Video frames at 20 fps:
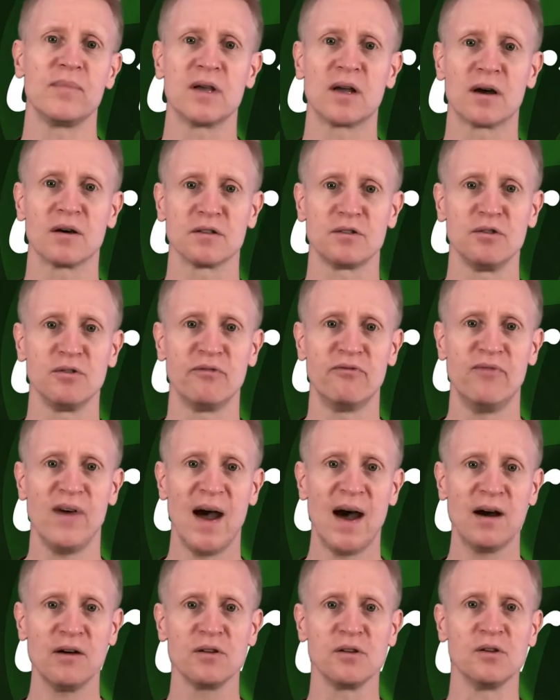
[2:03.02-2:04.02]
because you
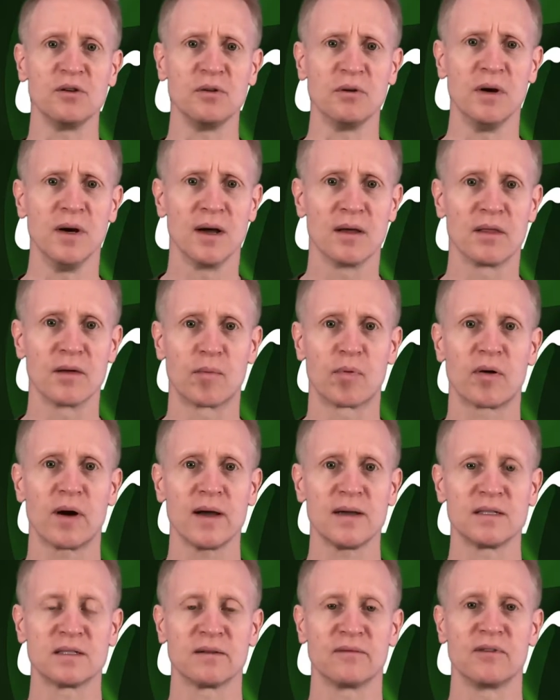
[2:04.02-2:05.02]
value the
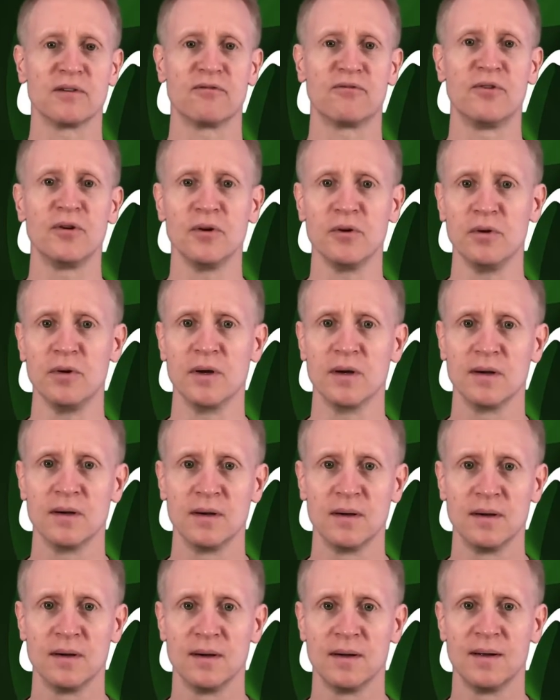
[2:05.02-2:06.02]
price of the food.
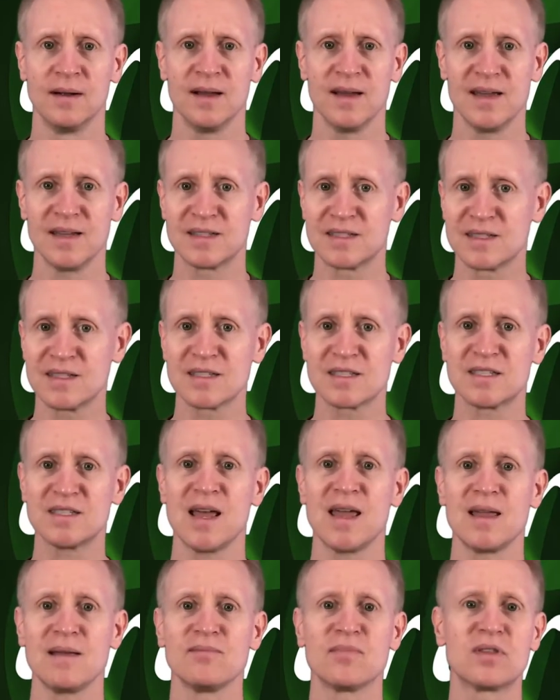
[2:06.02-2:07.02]
It's the
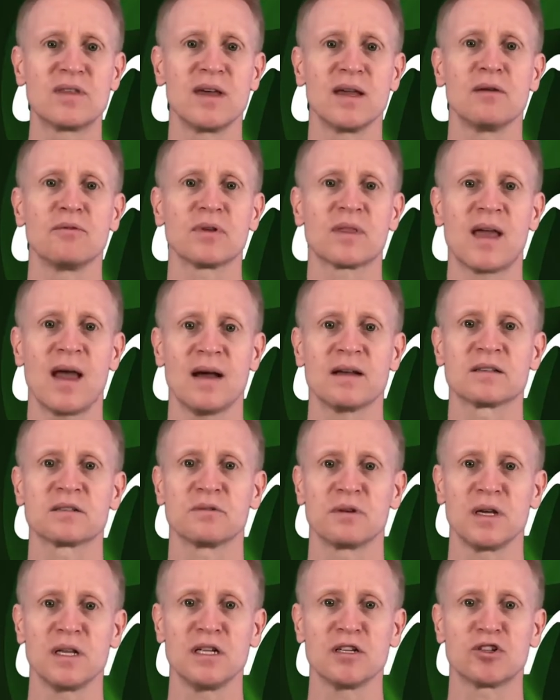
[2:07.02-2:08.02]
same thing with
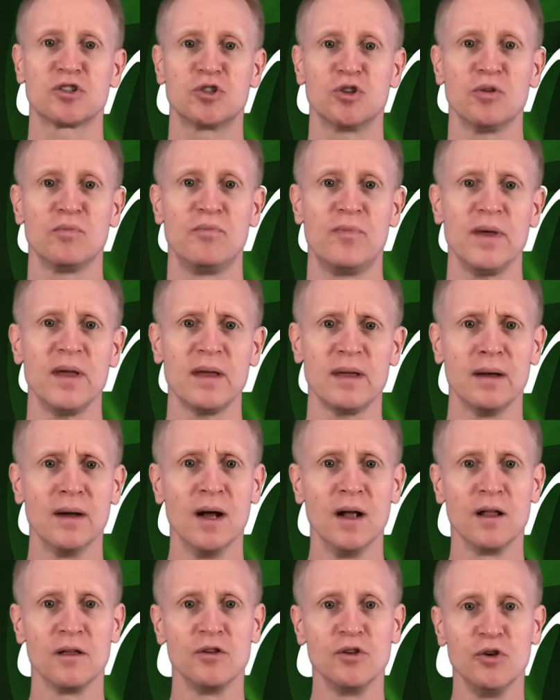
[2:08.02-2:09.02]
gasoline. It should be.
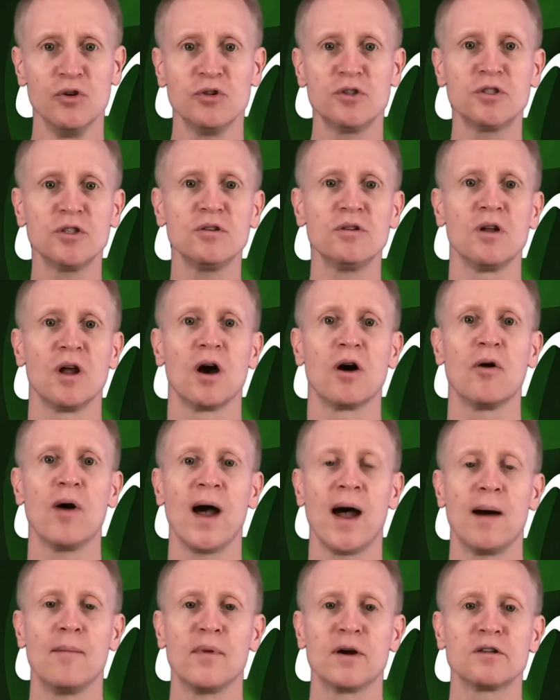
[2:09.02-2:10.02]
You should know
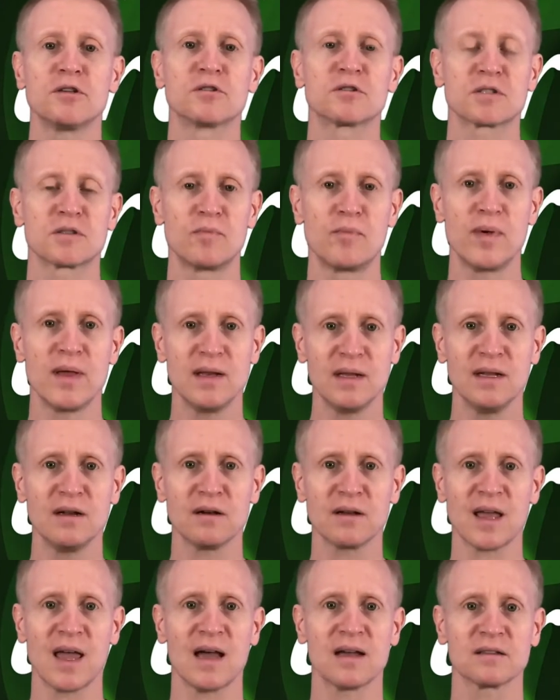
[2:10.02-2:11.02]
how much you're spending
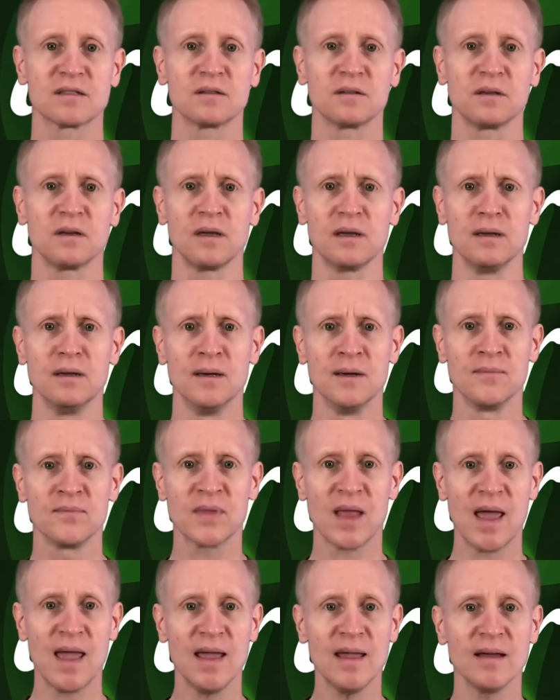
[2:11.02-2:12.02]
on gasoline
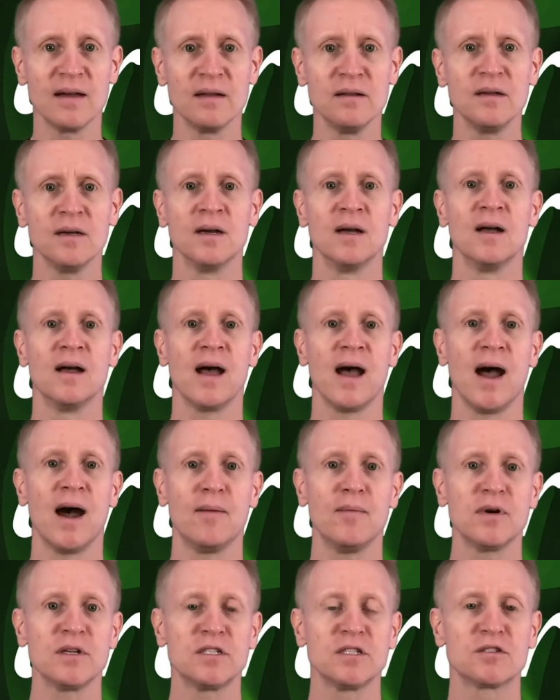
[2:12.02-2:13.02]
and how
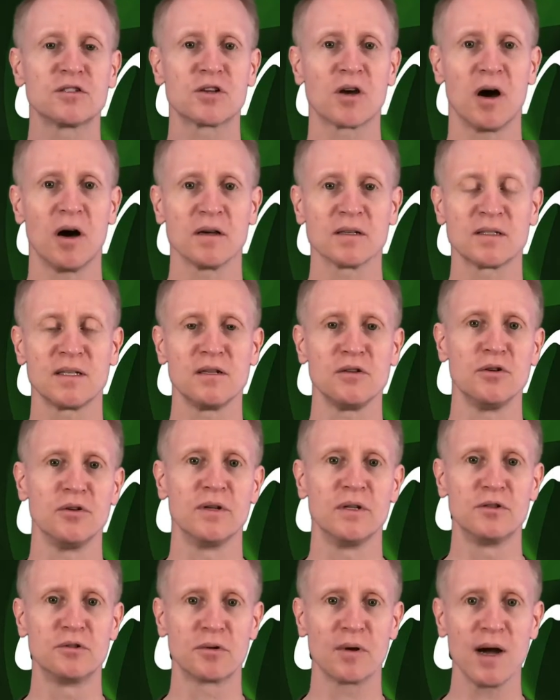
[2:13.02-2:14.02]
much it's costing you to
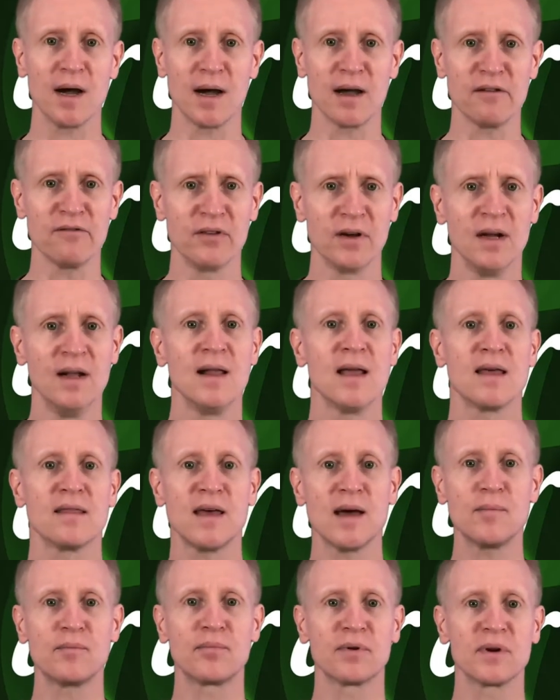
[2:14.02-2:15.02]
drive.
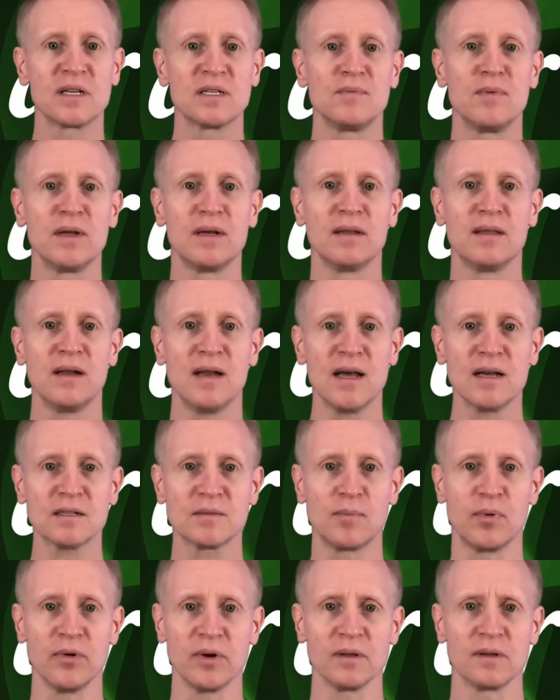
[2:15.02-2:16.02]
That brings me to the next
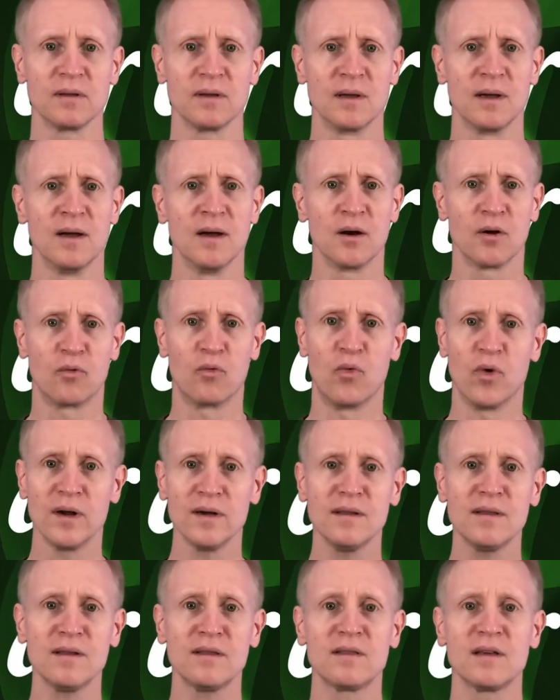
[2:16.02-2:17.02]
point. One
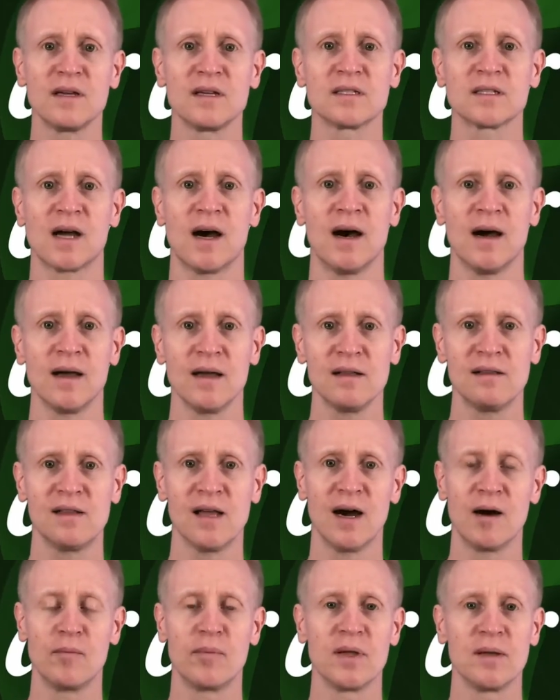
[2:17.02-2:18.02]
of the things I
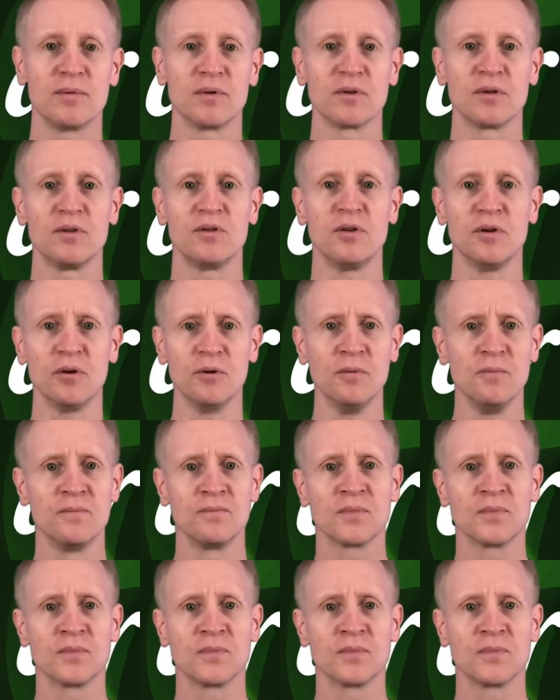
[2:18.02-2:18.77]
tell people to do